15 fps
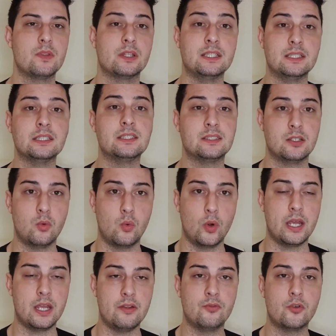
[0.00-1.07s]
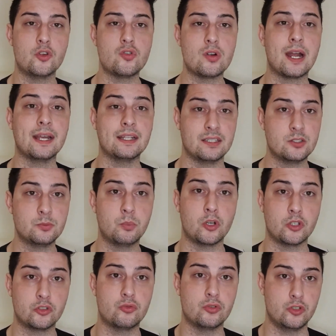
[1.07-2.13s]
this is a way for you kind of
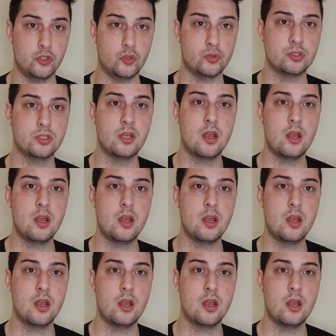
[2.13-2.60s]
spot reduce.